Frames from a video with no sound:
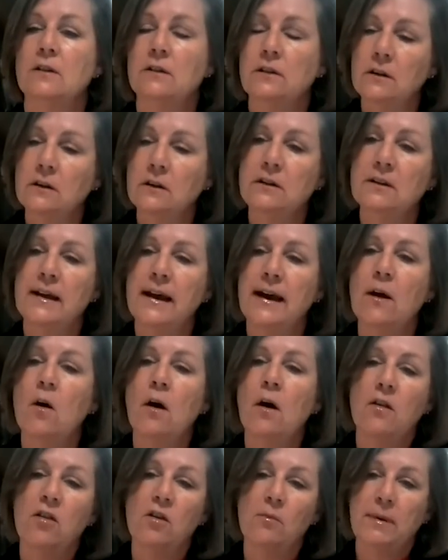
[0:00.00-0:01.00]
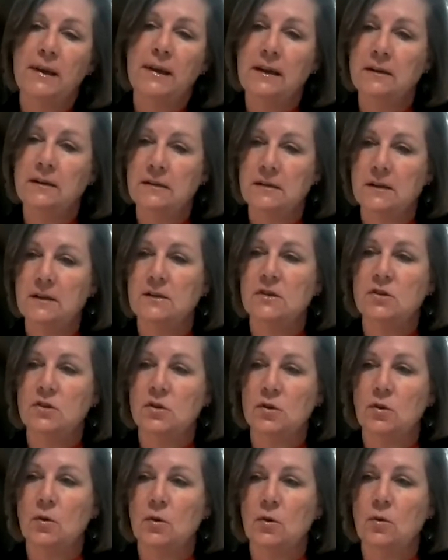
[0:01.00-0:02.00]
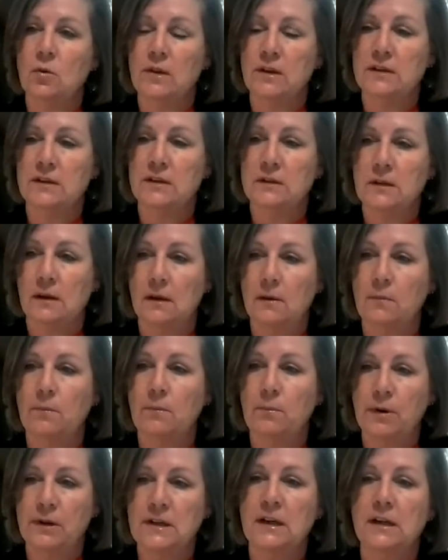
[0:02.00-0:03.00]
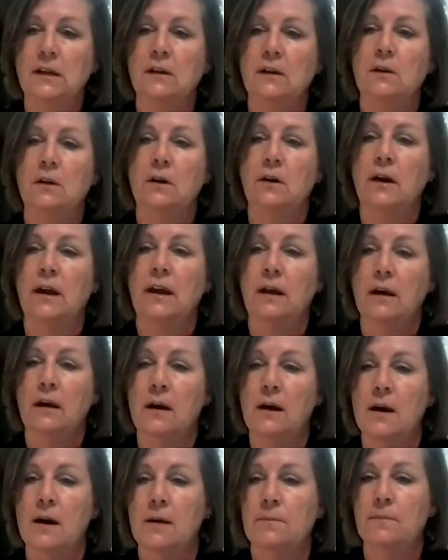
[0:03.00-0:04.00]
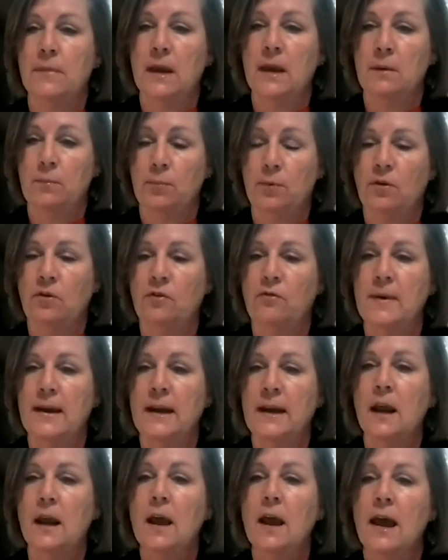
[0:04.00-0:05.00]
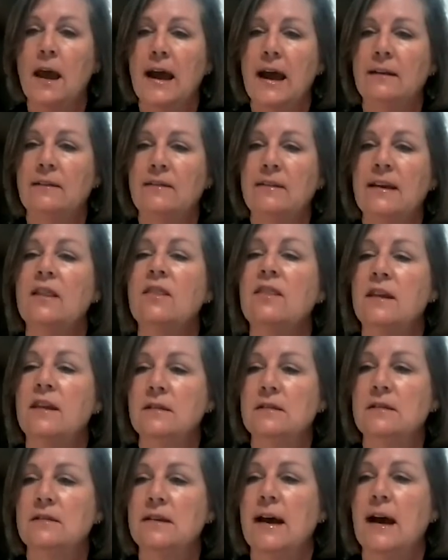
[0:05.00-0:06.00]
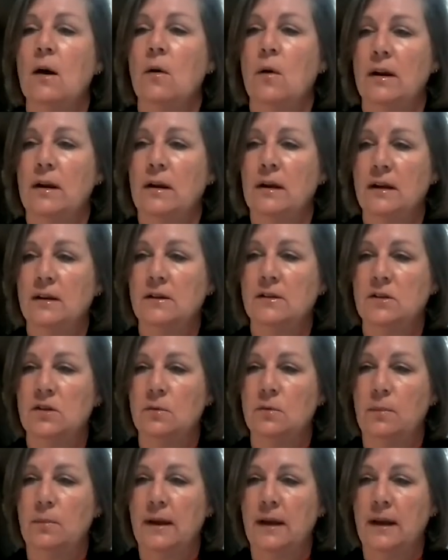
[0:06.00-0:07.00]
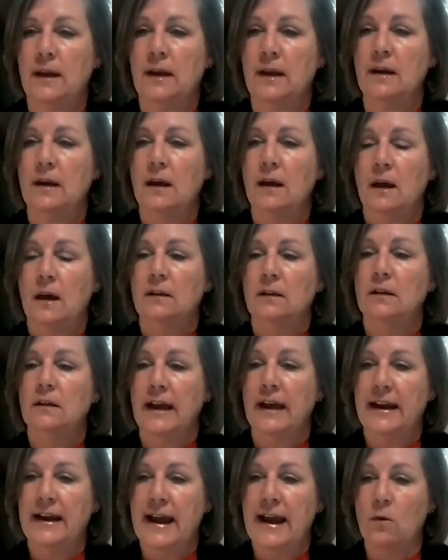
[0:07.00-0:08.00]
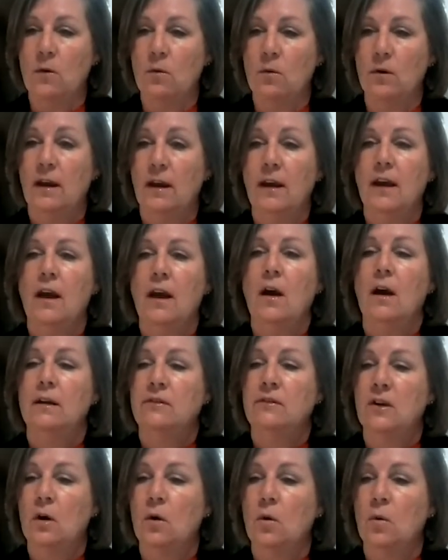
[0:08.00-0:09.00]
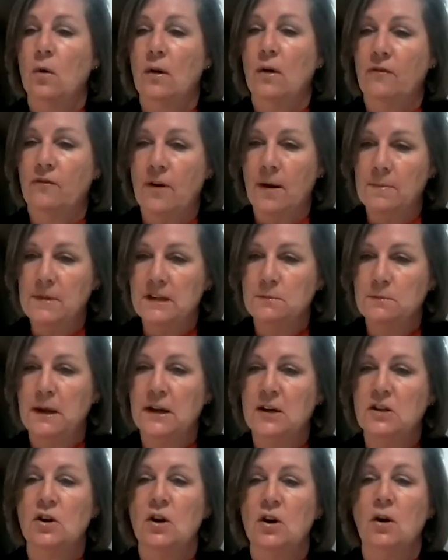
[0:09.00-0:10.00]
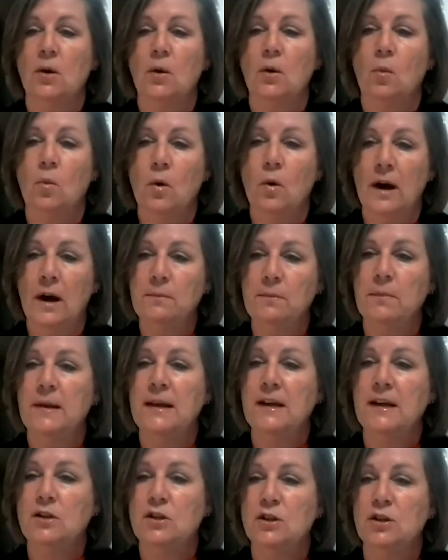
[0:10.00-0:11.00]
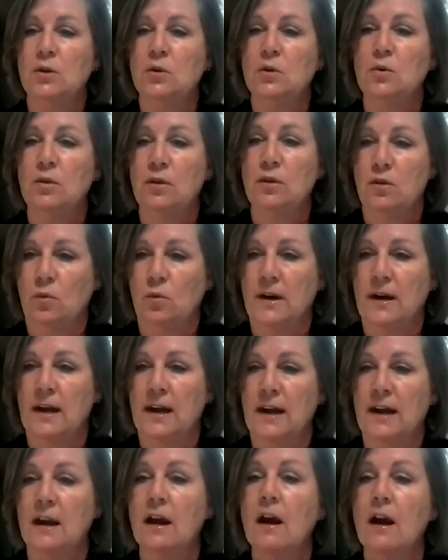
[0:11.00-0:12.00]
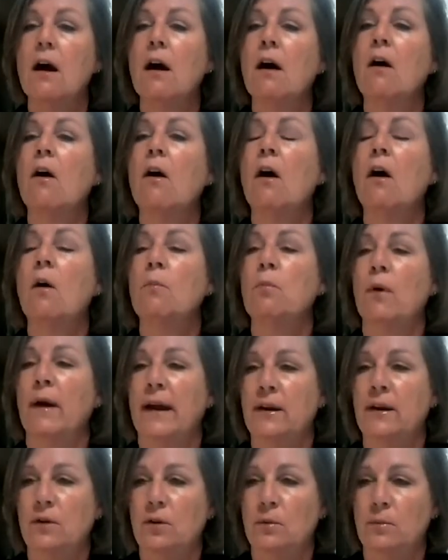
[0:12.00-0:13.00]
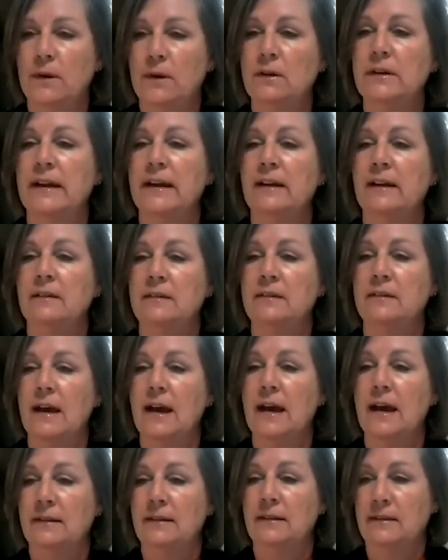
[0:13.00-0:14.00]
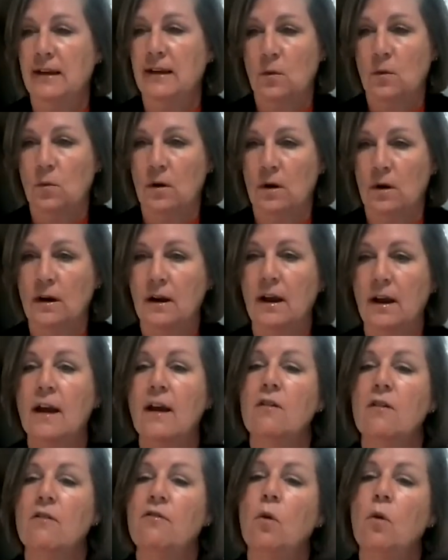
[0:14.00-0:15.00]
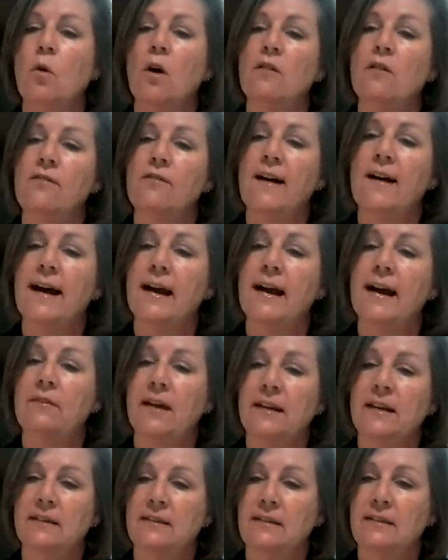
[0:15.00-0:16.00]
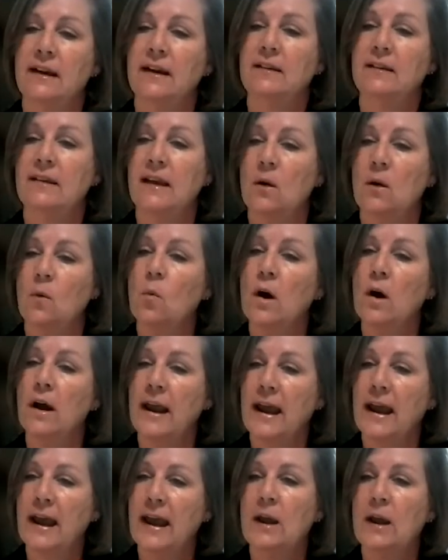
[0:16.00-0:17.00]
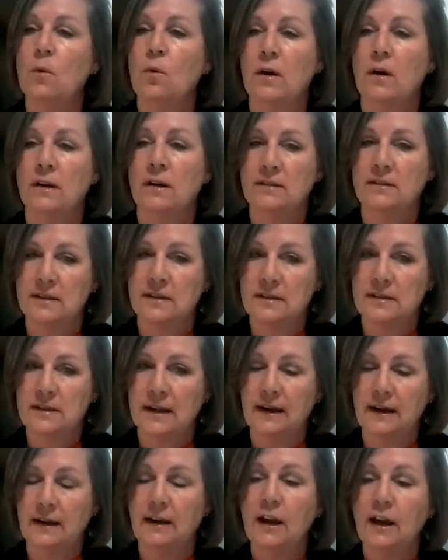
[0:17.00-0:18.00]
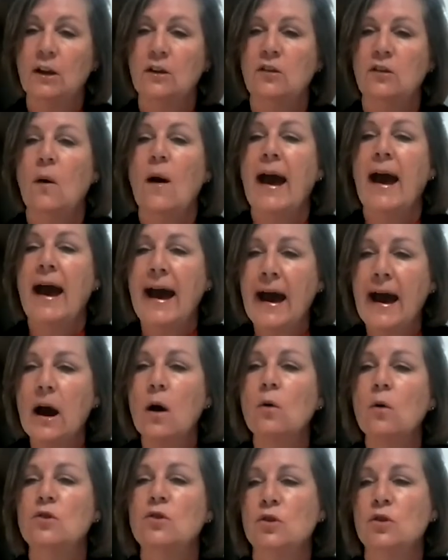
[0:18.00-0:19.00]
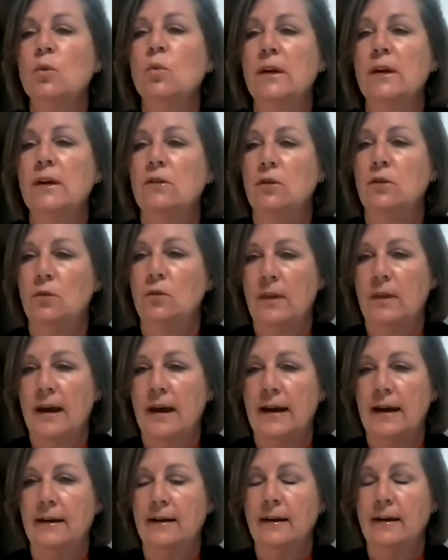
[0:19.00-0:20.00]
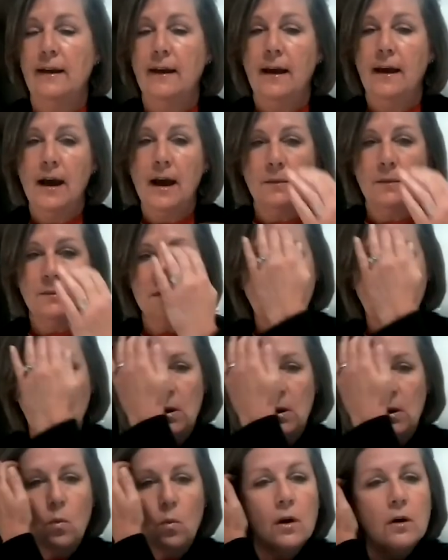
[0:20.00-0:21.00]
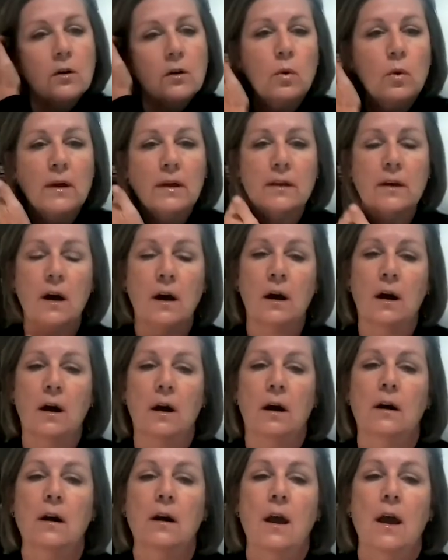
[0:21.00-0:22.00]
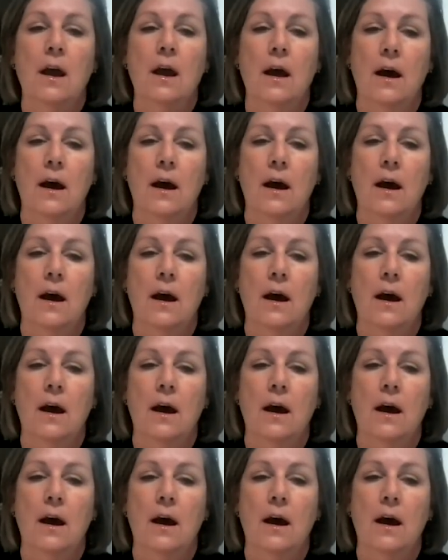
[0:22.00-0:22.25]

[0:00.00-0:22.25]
looked at all the pieces to this particular improvement and said, this is how it needs to be laid out. So from this picture, 1B, 2, 3 are all brand new buildings and site work. 4, 5, and 6 and 1A were existing. So how do we do that? So we worked with our